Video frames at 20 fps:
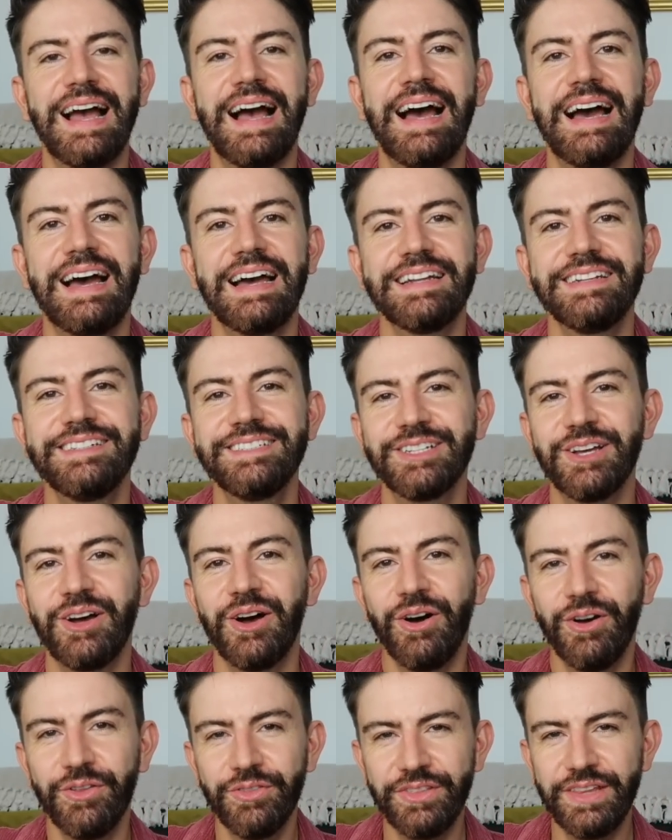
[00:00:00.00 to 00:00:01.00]
And
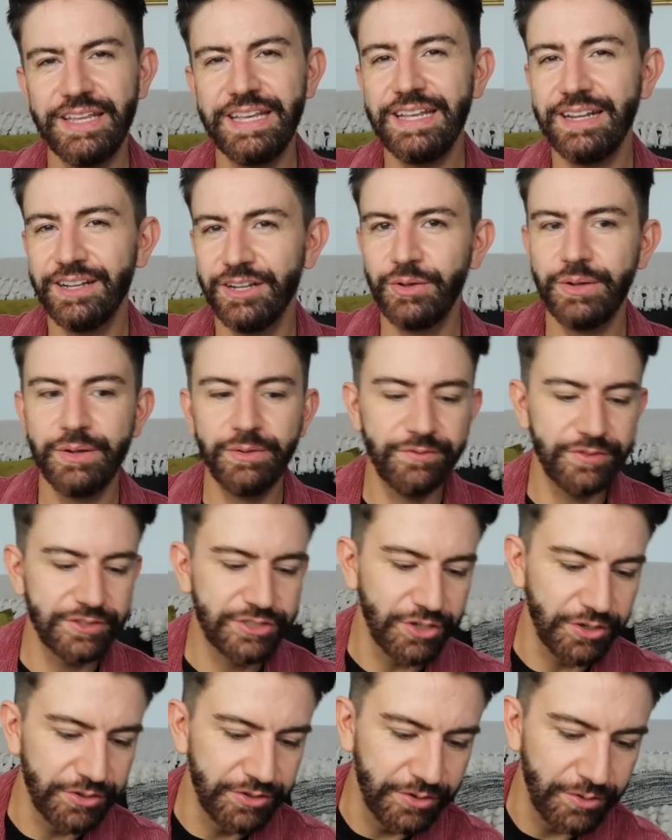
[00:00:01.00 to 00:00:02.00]
on the Louis
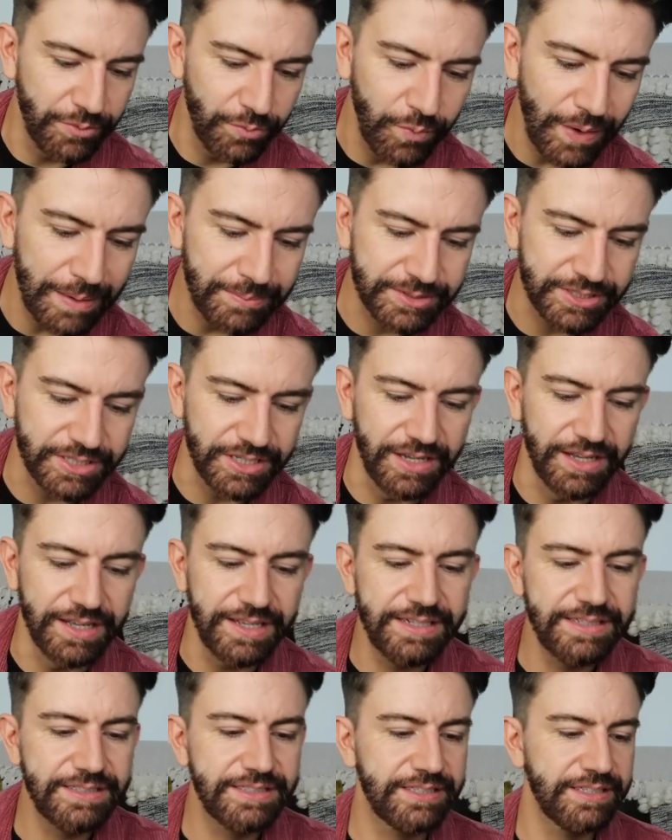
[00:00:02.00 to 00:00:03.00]
Vuitton
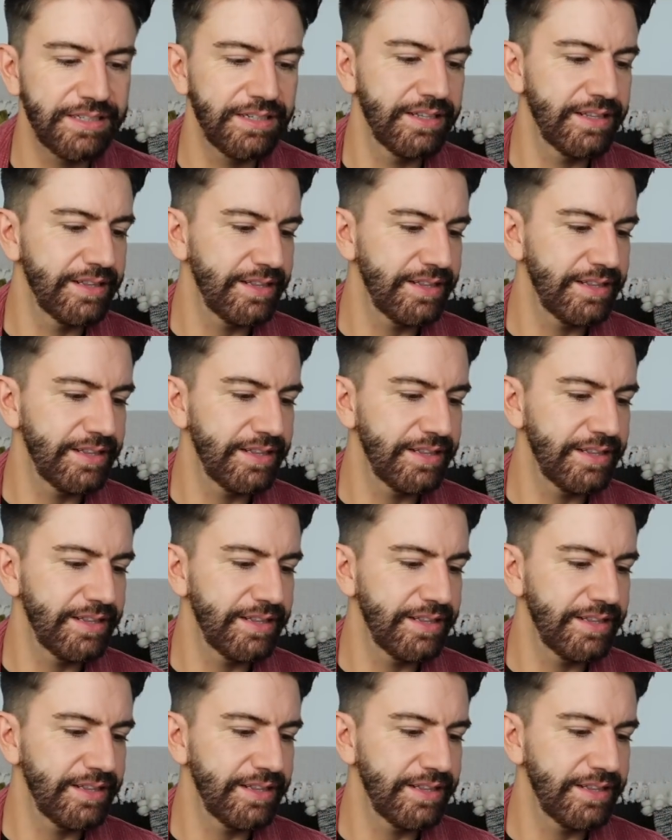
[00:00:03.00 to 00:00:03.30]
website,